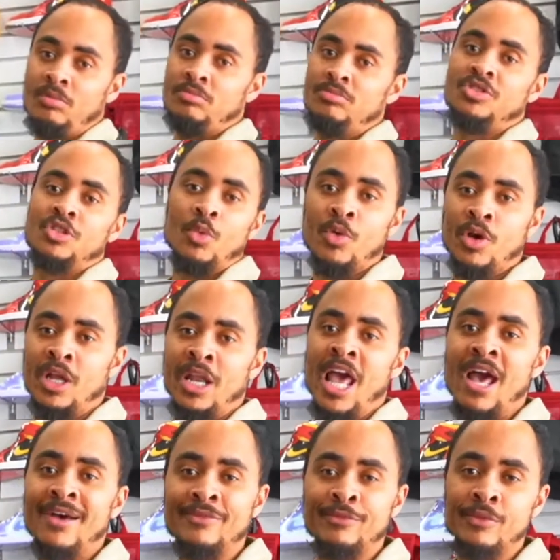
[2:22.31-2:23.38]
So we're gonna
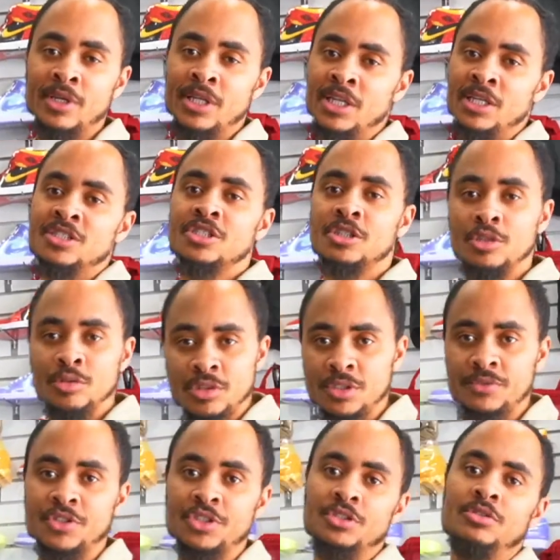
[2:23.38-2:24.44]
have really
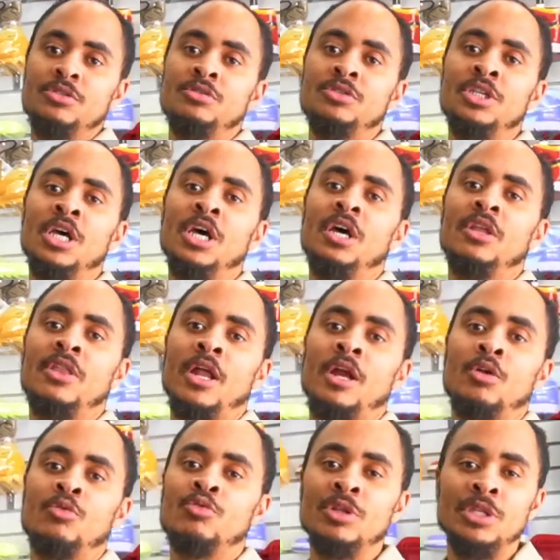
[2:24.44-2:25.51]
exclusive shoes that
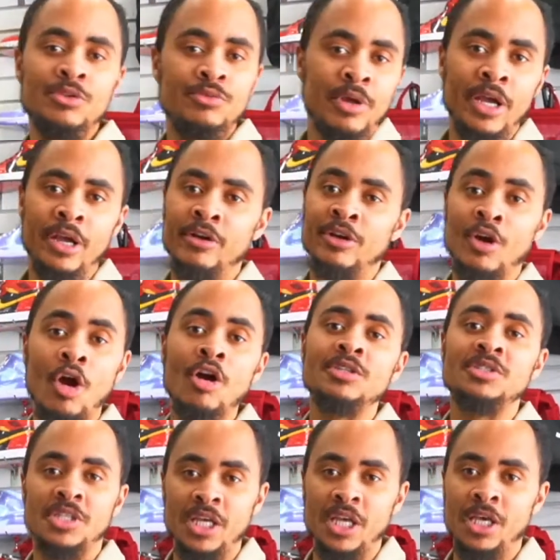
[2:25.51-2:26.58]
are really rare and hard
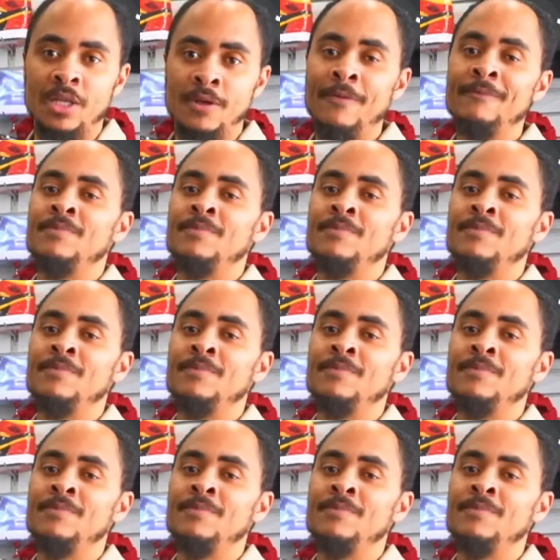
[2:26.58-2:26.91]
to get.